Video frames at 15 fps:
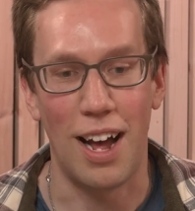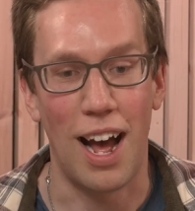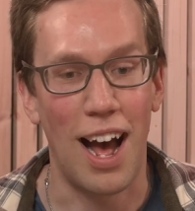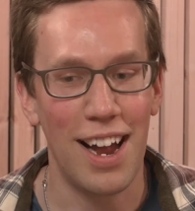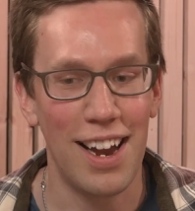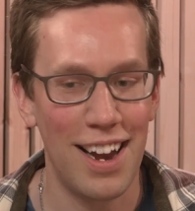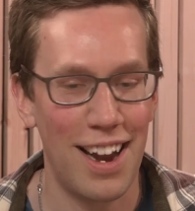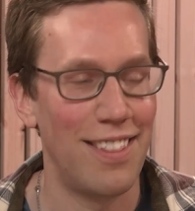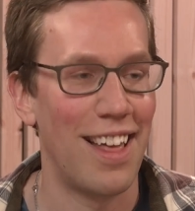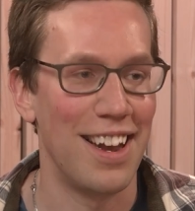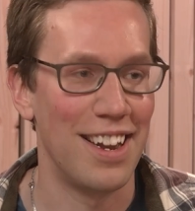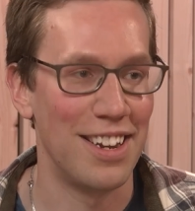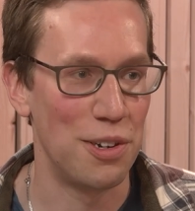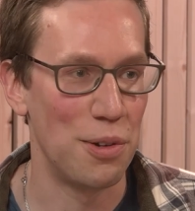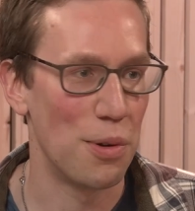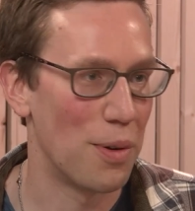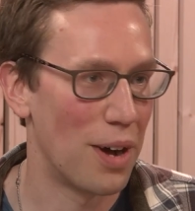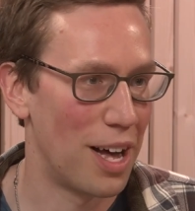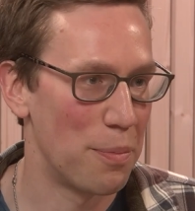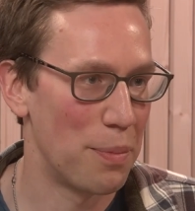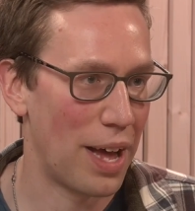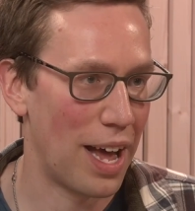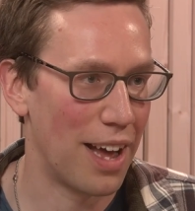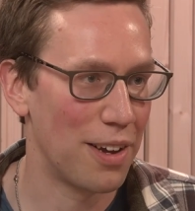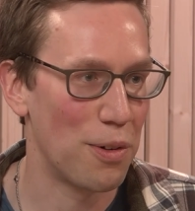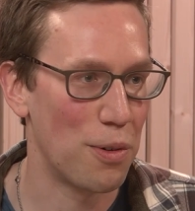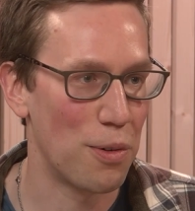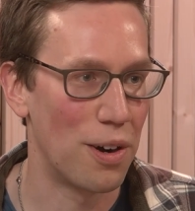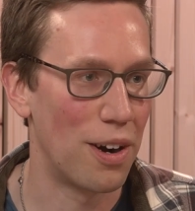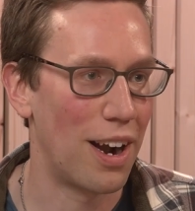I had that issue a while back,
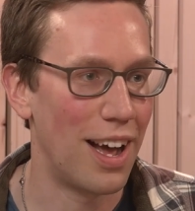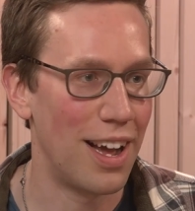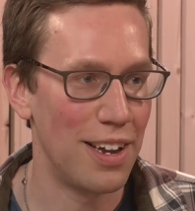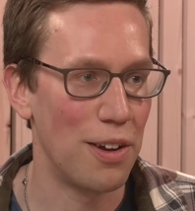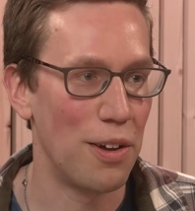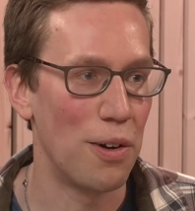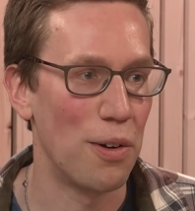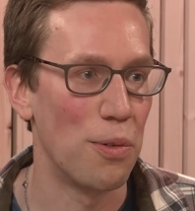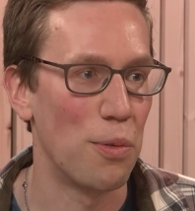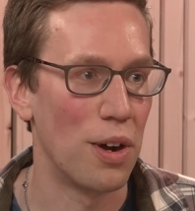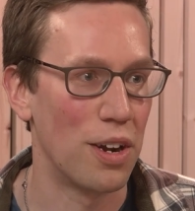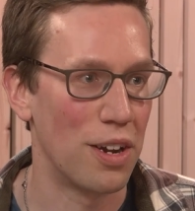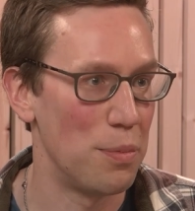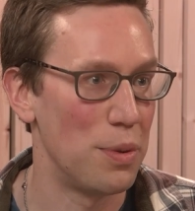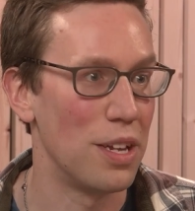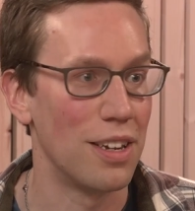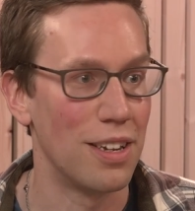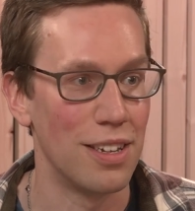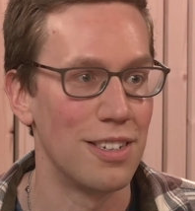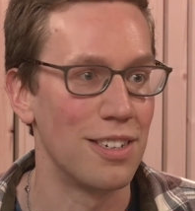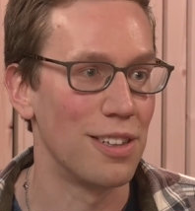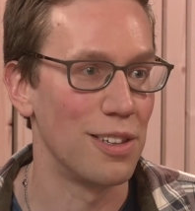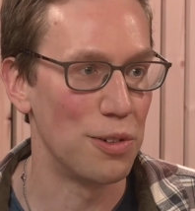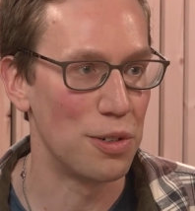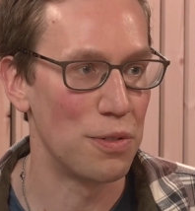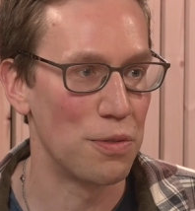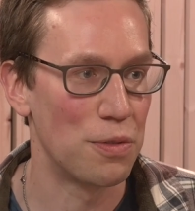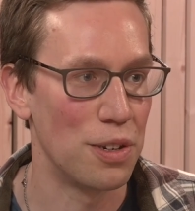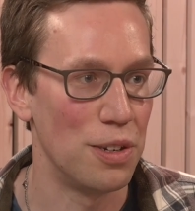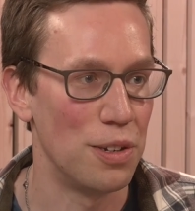or I know what could be a good solution
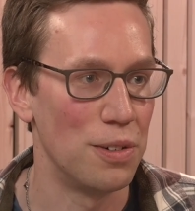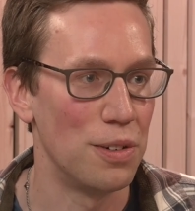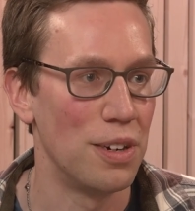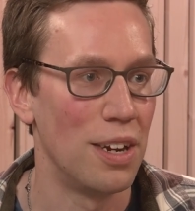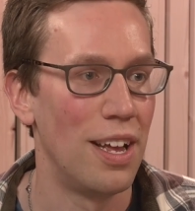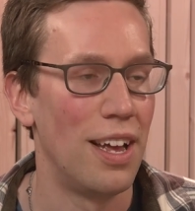for you,